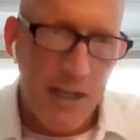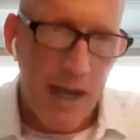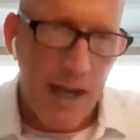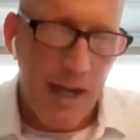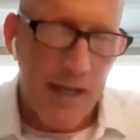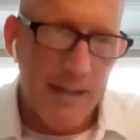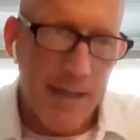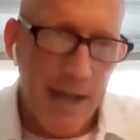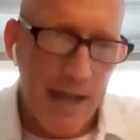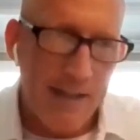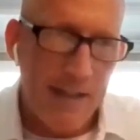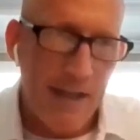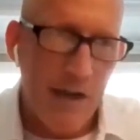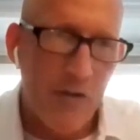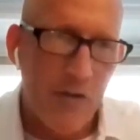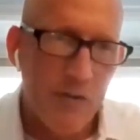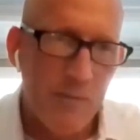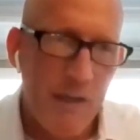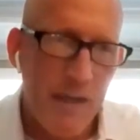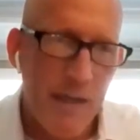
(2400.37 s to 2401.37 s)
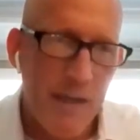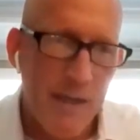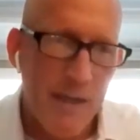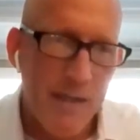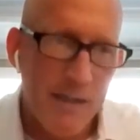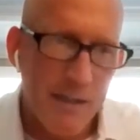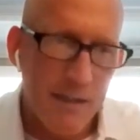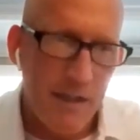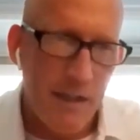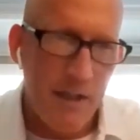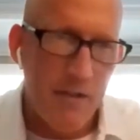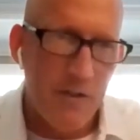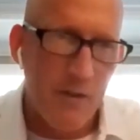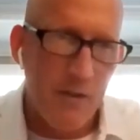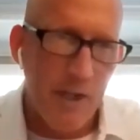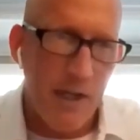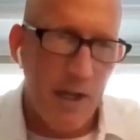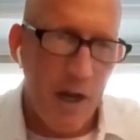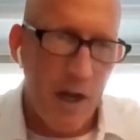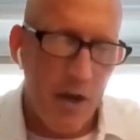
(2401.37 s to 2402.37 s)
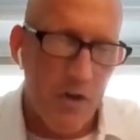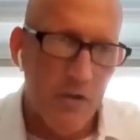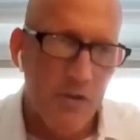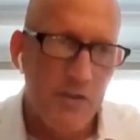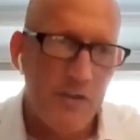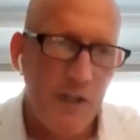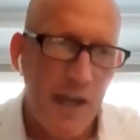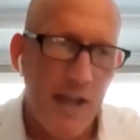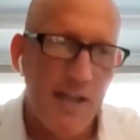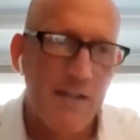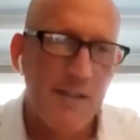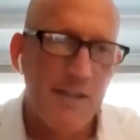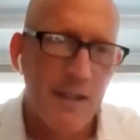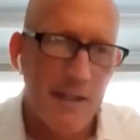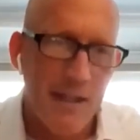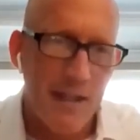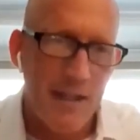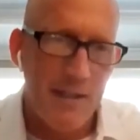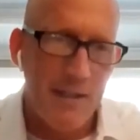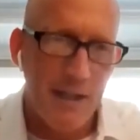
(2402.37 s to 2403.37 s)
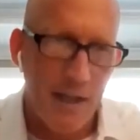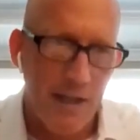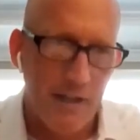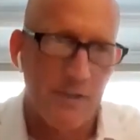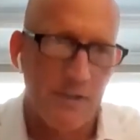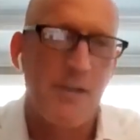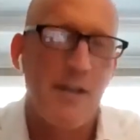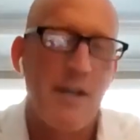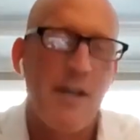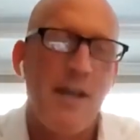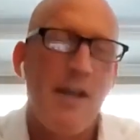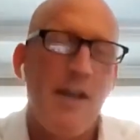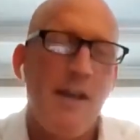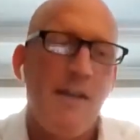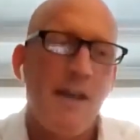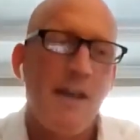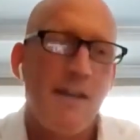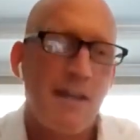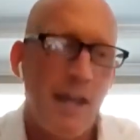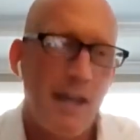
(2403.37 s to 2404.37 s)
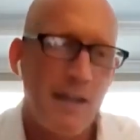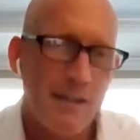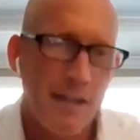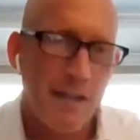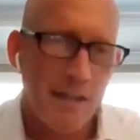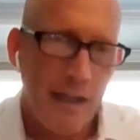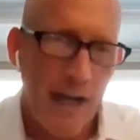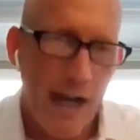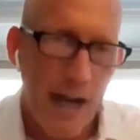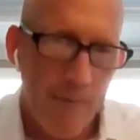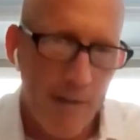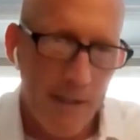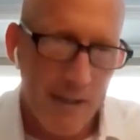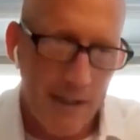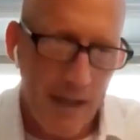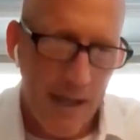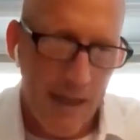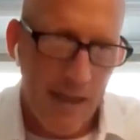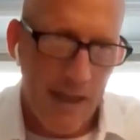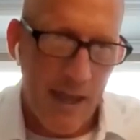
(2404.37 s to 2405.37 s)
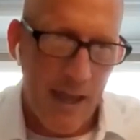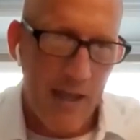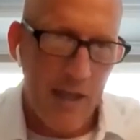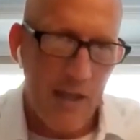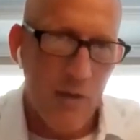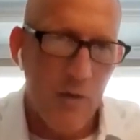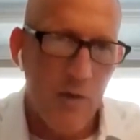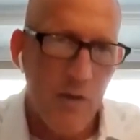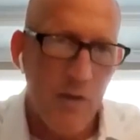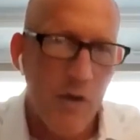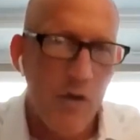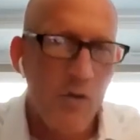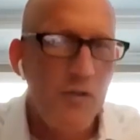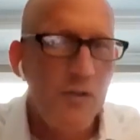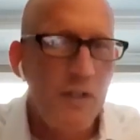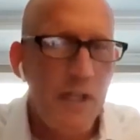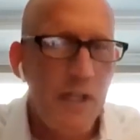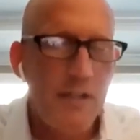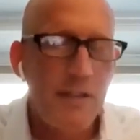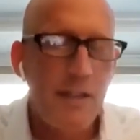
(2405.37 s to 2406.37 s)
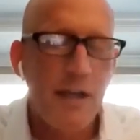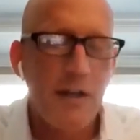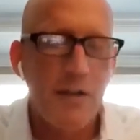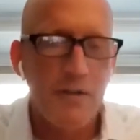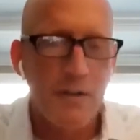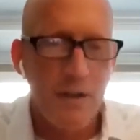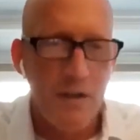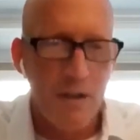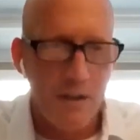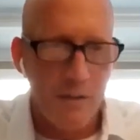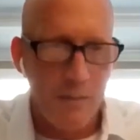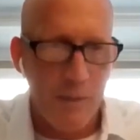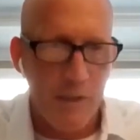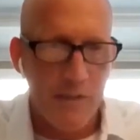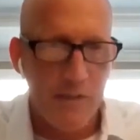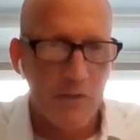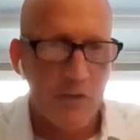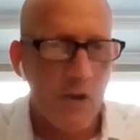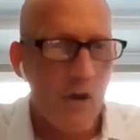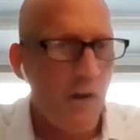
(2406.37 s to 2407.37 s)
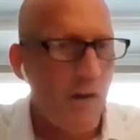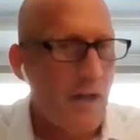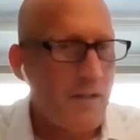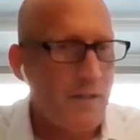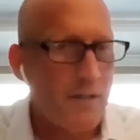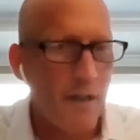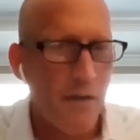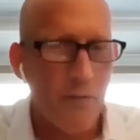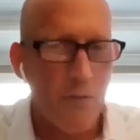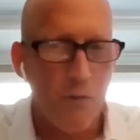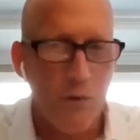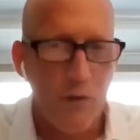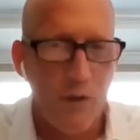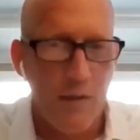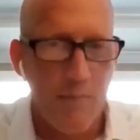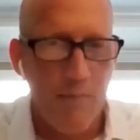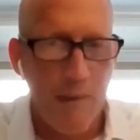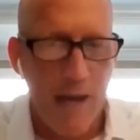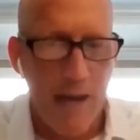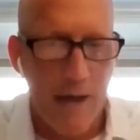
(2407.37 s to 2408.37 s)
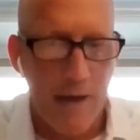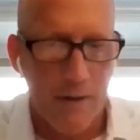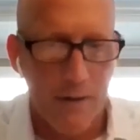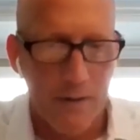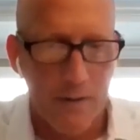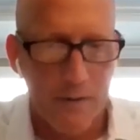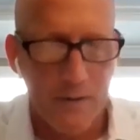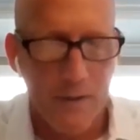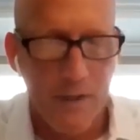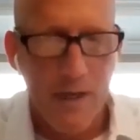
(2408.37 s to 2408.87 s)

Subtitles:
that, because that tells me this is an intern that understands the details, that takes the time to say thank you. And those details in this business, all that stuff really matters.